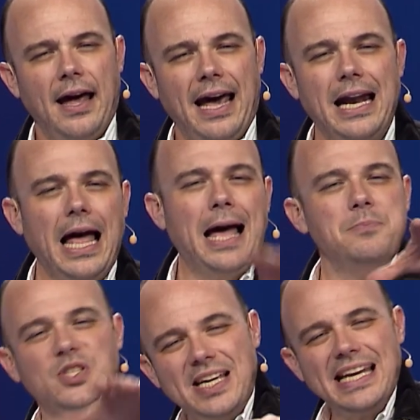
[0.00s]
And
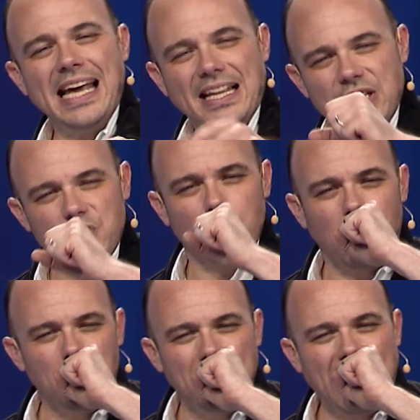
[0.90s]
I'm sitting at this
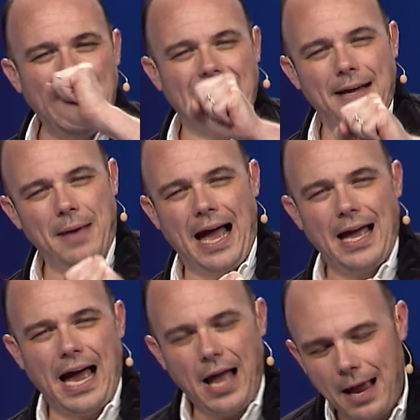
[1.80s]
woman, and
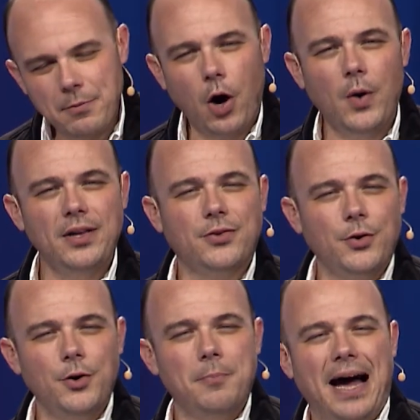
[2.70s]
I'm going
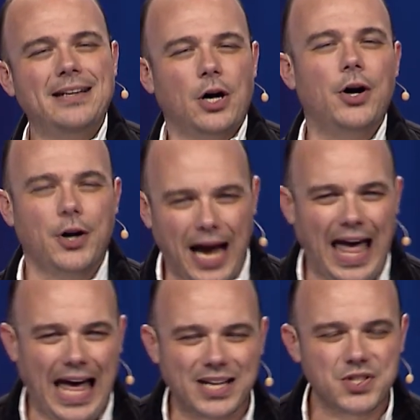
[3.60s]
through. My daughter
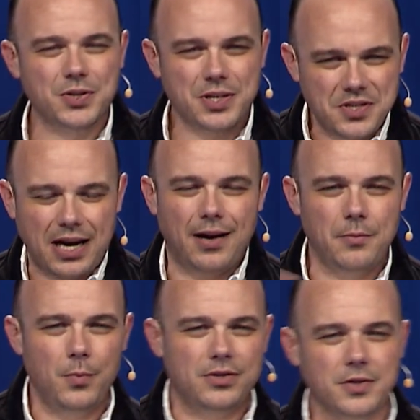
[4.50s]
asked, because
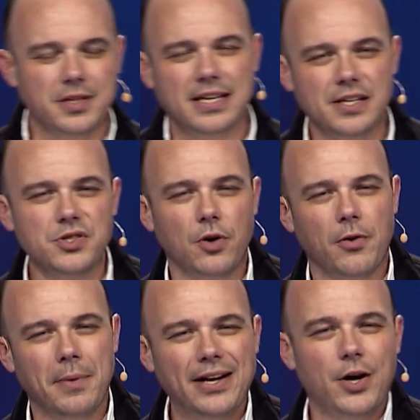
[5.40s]
we took the kids
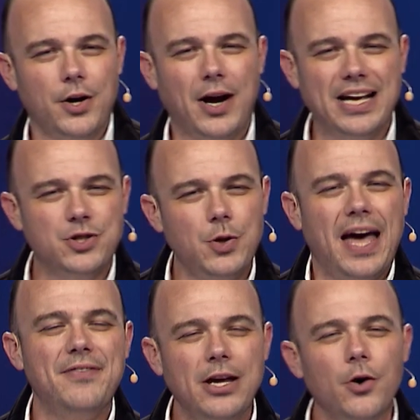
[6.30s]
over. My daughter asked, do you
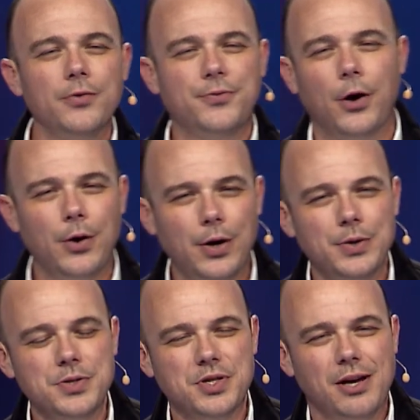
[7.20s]
have any old
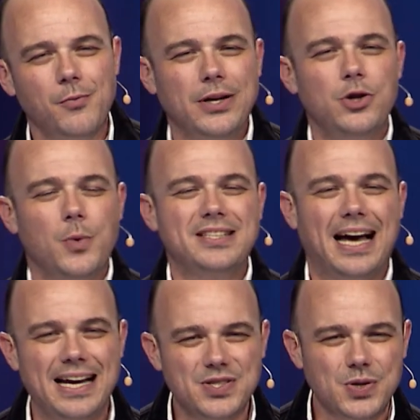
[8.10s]
photos of when you went to
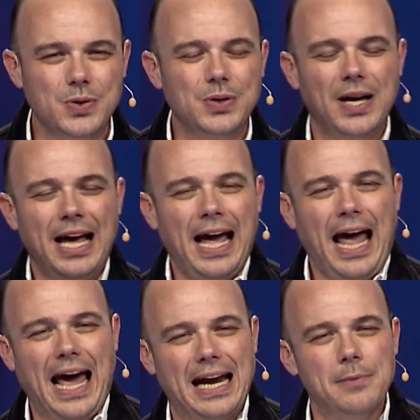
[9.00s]
high school?
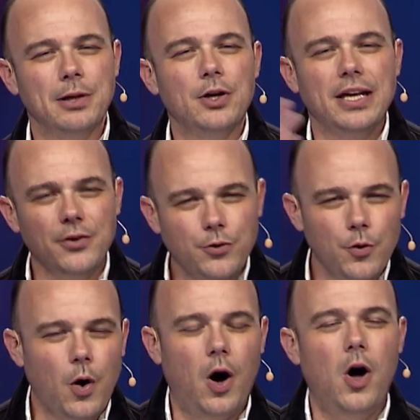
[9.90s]
And I'm looking
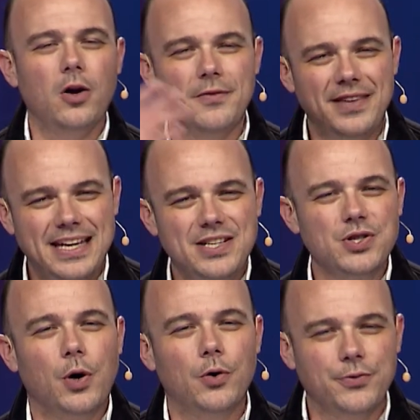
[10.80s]
through all of
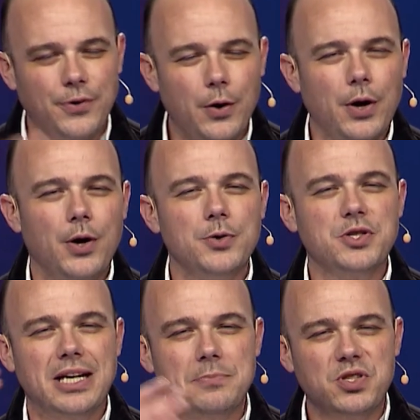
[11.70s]
these old
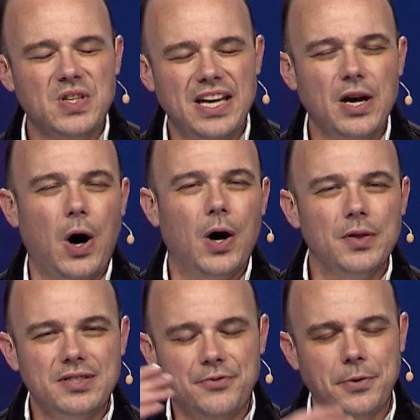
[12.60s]
photos, and I'm seeing
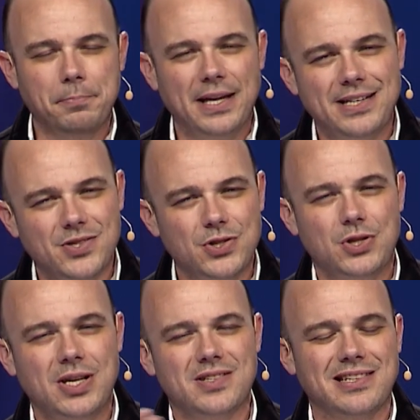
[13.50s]
all the different places
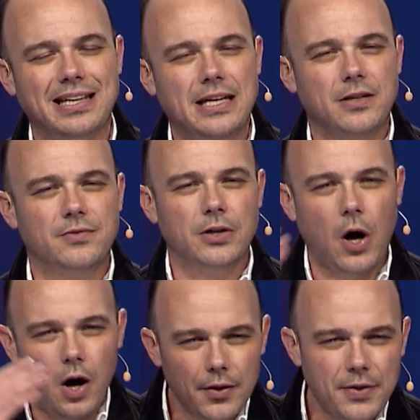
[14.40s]
she has lived and
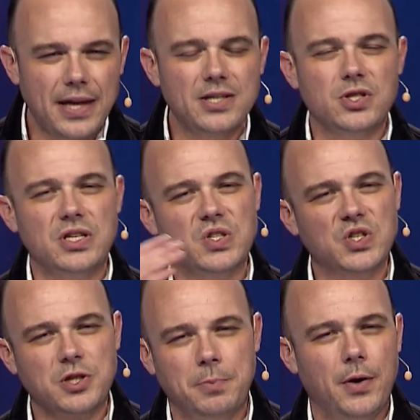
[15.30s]
all the things she's
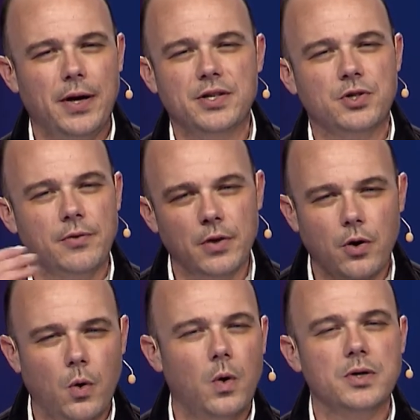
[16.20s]
experienced over the
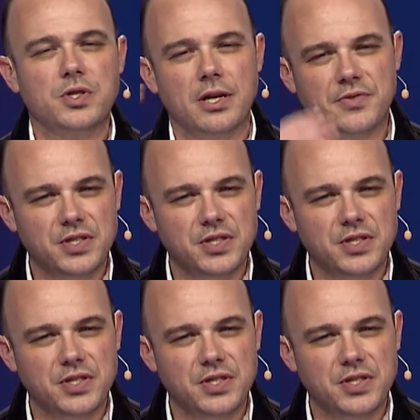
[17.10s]
course of